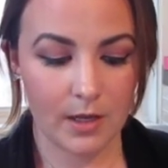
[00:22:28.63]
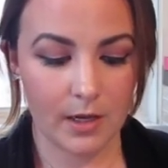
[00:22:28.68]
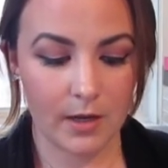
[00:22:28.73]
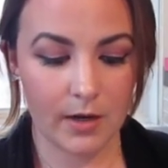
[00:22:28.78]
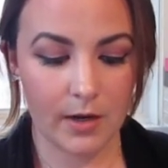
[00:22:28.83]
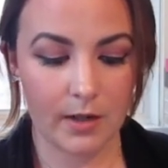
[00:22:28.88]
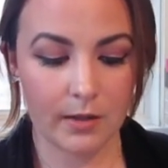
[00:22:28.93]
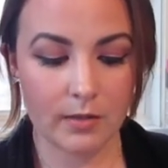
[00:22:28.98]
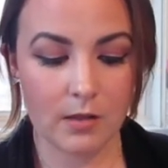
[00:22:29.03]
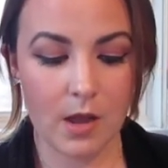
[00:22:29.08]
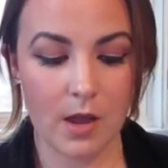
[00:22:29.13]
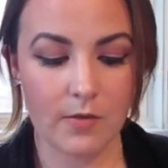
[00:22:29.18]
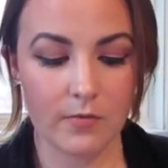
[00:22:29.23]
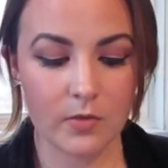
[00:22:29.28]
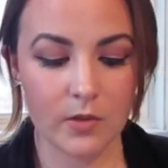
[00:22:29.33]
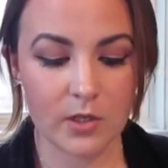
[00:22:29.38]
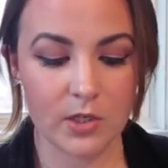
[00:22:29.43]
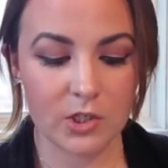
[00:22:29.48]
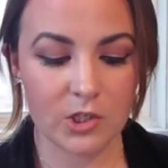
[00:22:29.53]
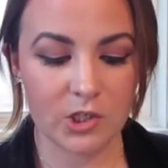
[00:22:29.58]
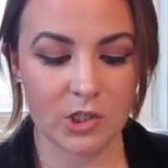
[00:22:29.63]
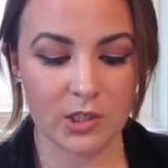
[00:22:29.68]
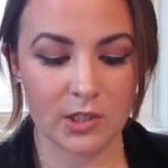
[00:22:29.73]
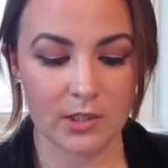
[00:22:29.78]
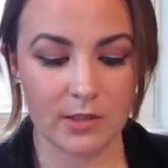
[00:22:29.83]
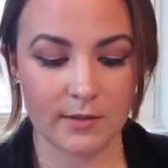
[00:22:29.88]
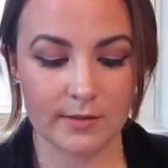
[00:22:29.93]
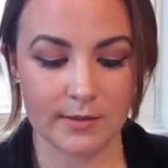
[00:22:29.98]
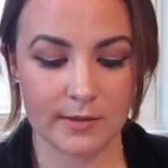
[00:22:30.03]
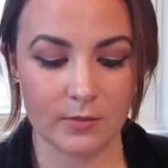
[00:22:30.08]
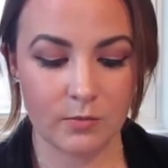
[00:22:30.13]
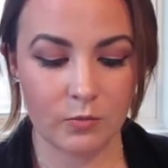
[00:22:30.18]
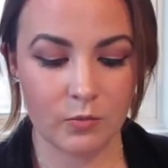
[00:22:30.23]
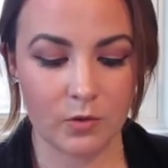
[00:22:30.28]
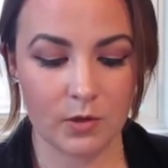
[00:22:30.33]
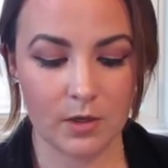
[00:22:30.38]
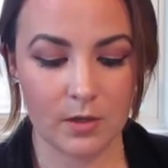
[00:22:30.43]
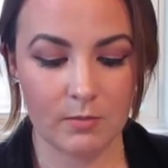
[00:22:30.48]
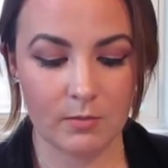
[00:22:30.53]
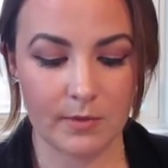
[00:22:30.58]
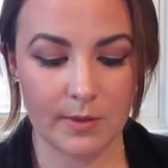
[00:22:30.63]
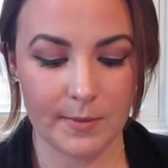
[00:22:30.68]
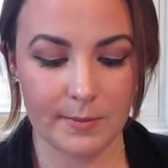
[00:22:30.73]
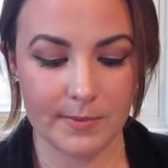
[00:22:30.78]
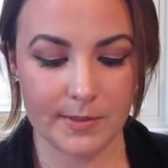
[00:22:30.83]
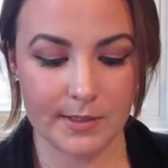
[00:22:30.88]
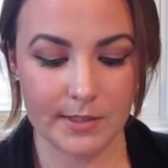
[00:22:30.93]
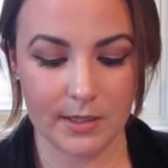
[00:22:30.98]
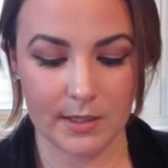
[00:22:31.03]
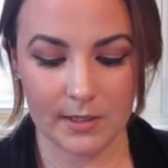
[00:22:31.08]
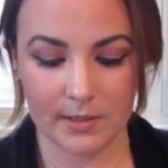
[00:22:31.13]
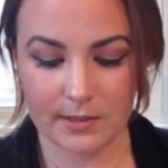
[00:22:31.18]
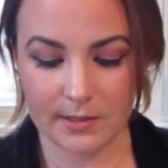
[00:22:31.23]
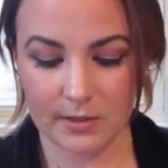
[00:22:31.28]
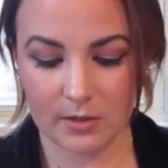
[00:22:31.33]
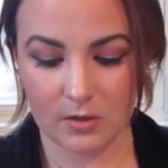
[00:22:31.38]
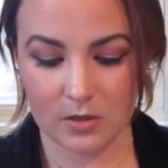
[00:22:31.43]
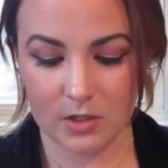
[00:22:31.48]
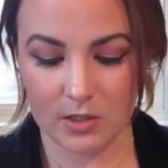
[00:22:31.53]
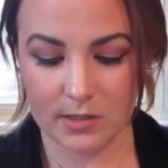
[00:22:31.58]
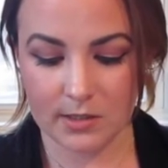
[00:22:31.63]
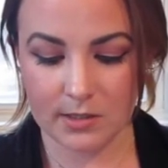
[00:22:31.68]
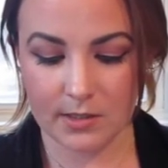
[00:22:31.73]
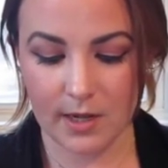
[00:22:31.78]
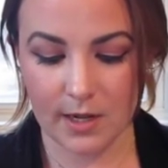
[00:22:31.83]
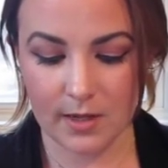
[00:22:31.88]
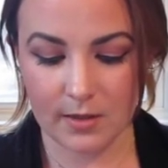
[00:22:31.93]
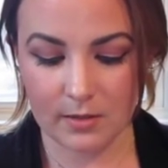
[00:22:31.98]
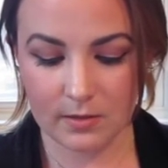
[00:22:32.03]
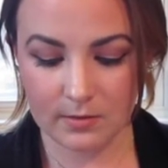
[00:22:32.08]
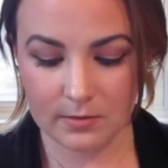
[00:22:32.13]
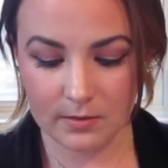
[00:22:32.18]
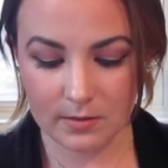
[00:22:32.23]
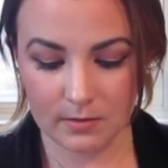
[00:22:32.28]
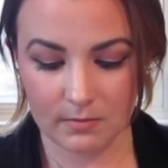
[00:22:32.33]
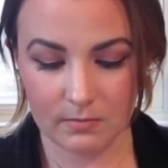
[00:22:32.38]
And I love these Sheen Supreme lipsticks. They're just nice